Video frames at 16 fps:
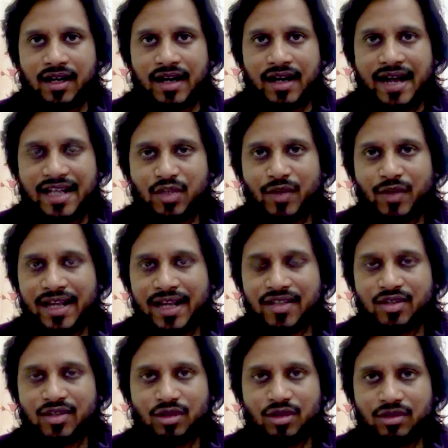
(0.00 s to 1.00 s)
as well as
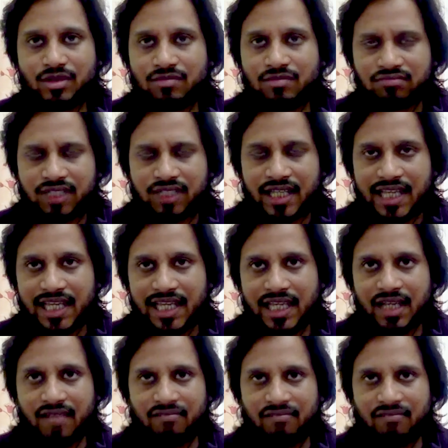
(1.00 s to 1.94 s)
the key